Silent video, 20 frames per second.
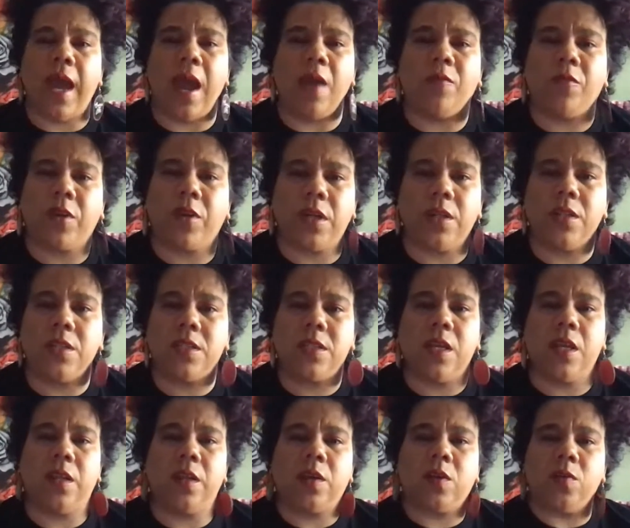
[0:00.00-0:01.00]
African
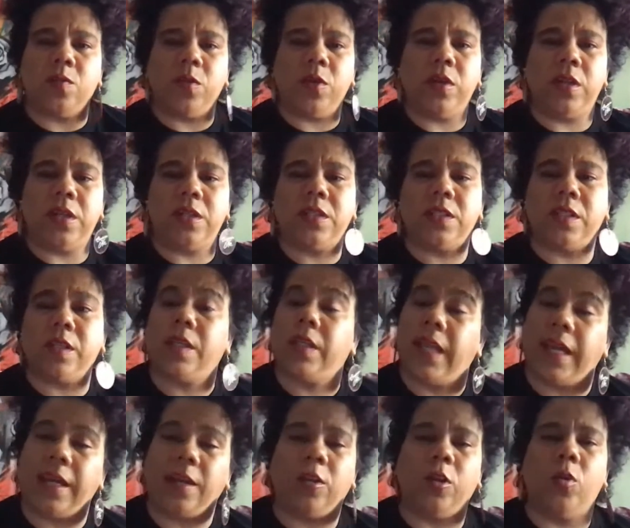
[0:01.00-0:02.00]
descendant communities
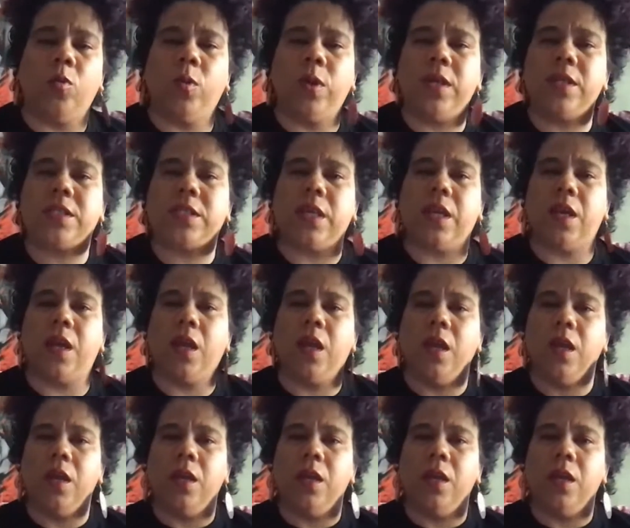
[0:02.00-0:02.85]
like Louisa.